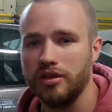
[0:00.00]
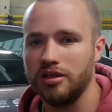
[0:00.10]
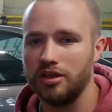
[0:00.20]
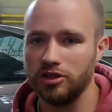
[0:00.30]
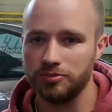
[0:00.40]

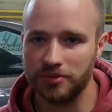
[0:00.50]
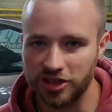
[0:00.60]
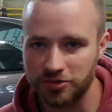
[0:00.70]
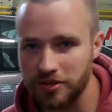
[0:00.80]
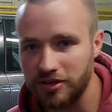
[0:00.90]
I got my
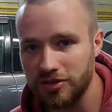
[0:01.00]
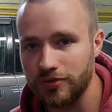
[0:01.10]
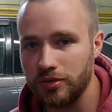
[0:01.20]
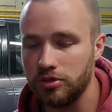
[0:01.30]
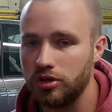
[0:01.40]
experience
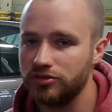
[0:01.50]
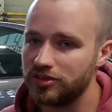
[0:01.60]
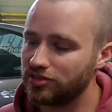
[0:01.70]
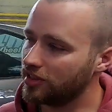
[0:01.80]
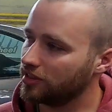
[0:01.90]
from Honda
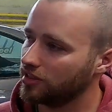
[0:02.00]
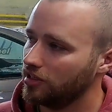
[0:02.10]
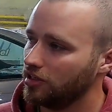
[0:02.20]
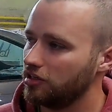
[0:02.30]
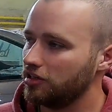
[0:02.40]
Tech,
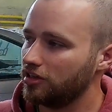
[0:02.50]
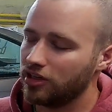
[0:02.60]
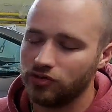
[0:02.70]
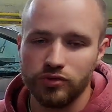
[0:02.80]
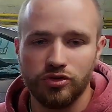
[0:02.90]

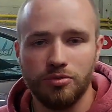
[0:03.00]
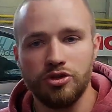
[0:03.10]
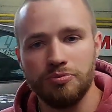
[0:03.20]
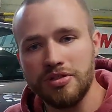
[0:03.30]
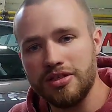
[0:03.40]

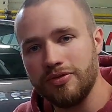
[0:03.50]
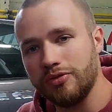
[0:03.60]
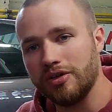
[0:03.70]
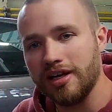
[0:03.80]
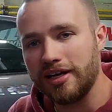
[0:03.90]
NWP
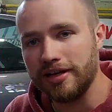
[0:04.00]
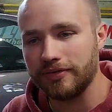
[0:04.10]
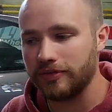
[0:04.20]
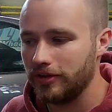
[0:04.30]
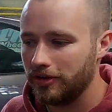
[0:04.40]
for
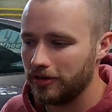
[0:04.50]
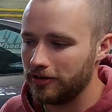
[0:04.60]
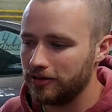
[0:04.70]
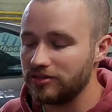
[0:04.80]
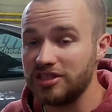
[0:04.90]
Life,
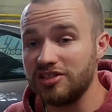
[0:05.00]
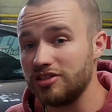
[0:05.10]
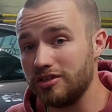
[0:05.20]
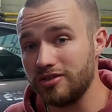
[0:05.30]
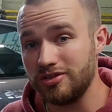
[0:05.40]

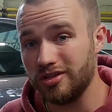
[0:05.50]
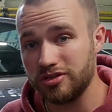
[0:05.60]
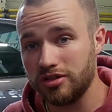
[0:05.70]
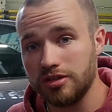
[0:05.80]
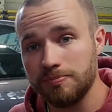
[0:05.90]

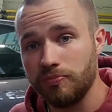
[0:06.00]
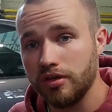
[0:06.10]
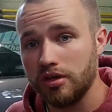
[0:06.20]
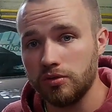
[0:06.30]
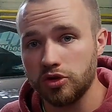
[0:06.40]
dseries.com,
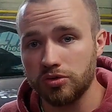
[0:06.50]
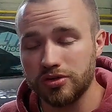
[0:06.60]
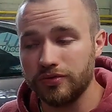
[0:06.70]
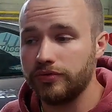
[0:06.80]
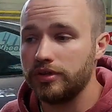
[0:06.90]
which was
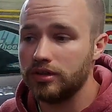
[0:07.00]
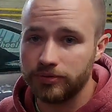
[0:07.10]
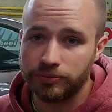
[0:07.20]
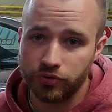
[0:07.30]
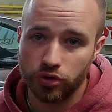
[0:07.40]
very
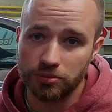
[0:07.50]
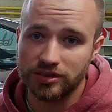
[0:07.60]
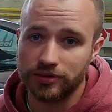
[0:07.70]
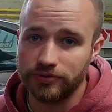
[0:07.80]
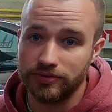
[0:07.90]

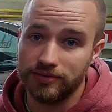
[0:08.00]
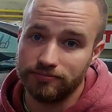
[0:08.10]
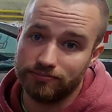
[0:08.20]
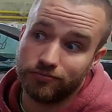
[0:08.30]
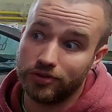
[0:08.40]
informative,
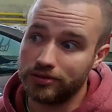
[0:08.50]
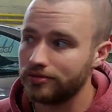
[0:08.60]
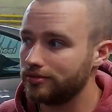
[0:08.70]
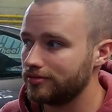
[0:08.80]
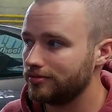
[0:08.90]
well,
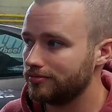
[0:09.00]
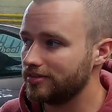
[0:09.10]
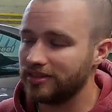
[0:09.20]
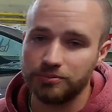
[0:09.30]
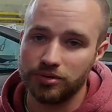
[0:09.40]
in
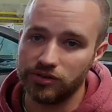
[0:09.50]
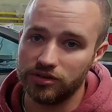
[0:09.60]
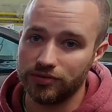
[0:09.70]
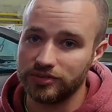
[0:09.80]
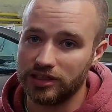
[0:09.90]
that period
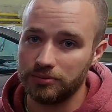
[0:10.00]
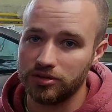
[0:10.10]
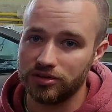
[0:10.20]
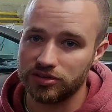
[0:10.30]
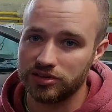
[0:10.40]
of time
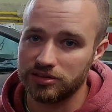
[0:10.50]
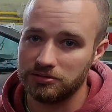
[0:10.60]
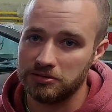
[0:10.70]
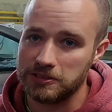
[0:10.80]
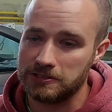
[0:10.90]
because
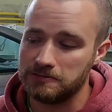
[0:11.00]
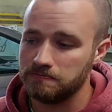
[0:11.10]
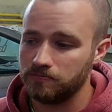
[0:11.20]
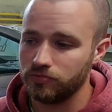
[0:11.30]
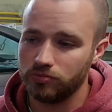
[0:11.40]

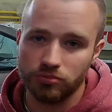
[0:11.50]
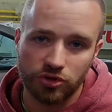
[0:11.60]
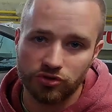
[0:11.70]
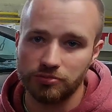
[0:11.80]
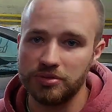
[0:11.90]

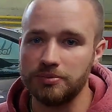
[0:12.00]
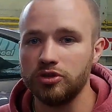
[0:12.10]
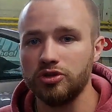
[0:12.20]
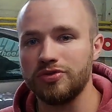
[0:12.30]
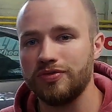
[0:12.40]
most of the people
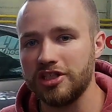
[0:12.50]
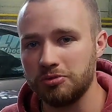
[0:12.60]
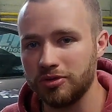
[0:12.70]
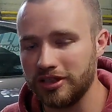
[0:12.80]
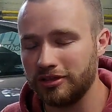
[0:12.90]
use
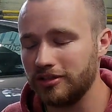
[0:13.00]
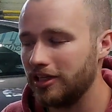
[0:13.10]
Facebook now.